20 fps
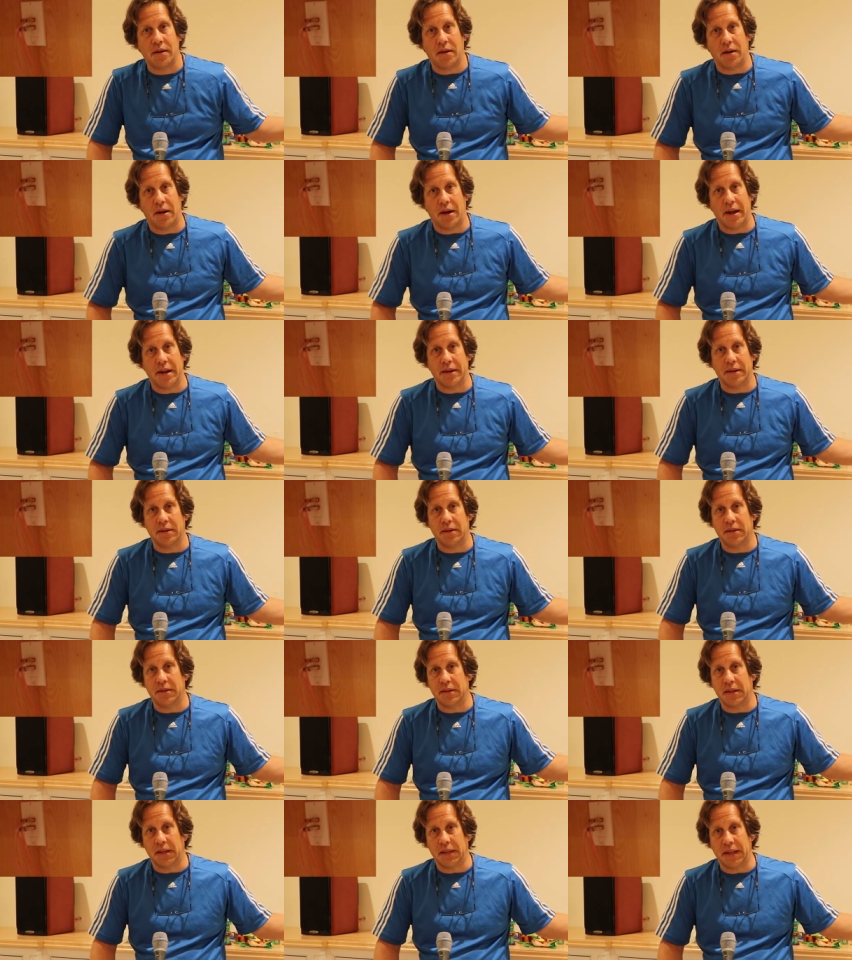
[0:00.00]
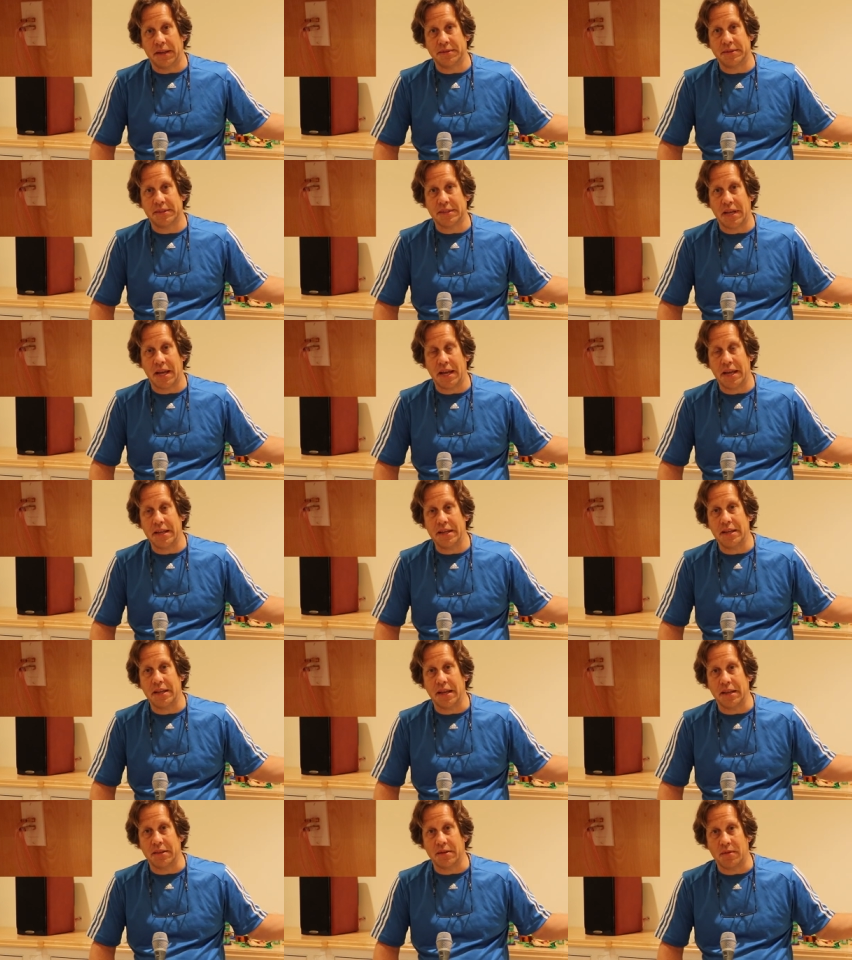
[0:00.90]
on the left
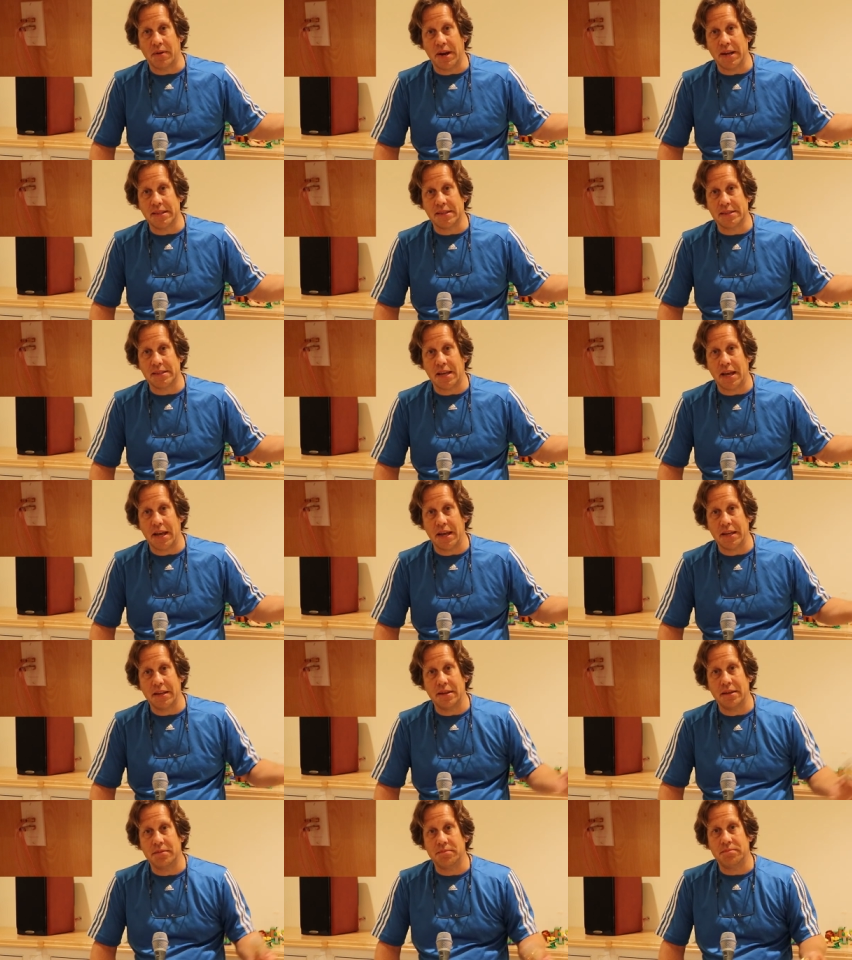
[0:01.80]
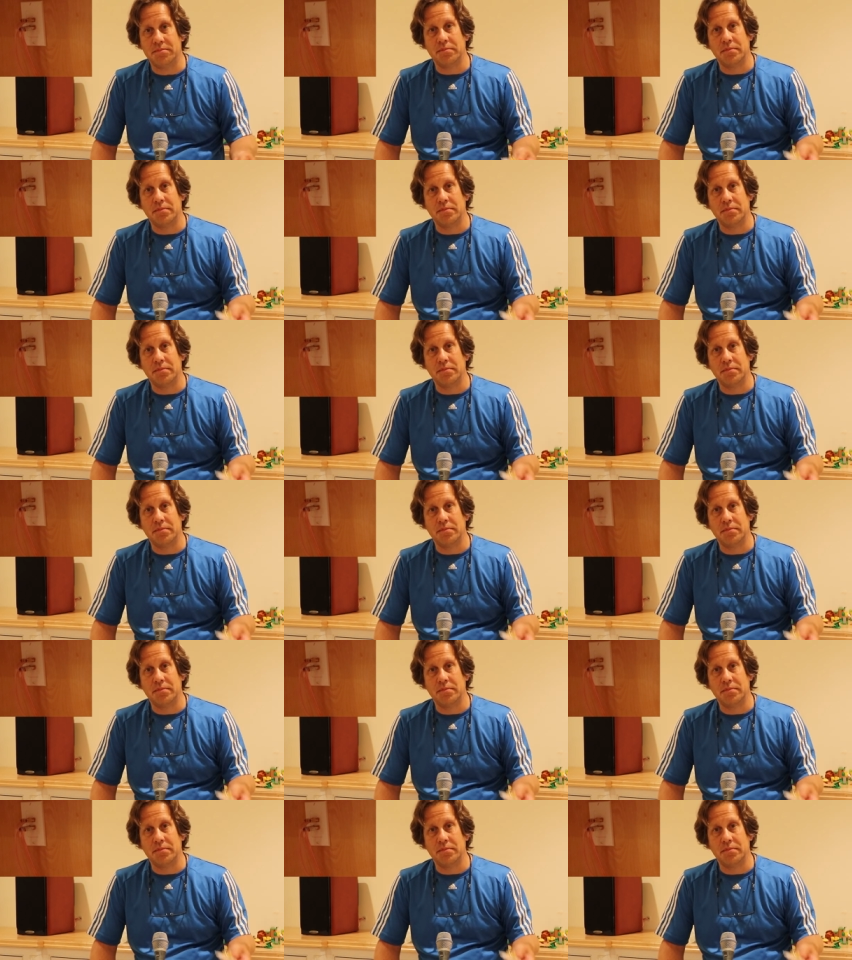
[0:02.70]
side and the right side.